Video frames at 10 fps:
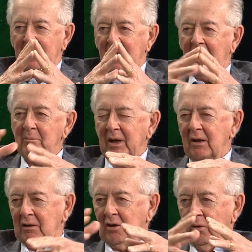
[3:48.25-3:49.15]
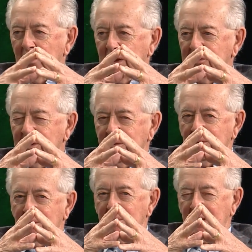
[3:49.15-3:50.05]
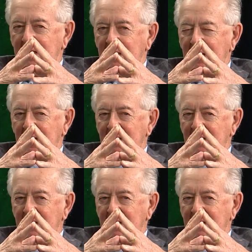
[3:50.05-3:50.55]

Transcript: And I'm big on coalition building.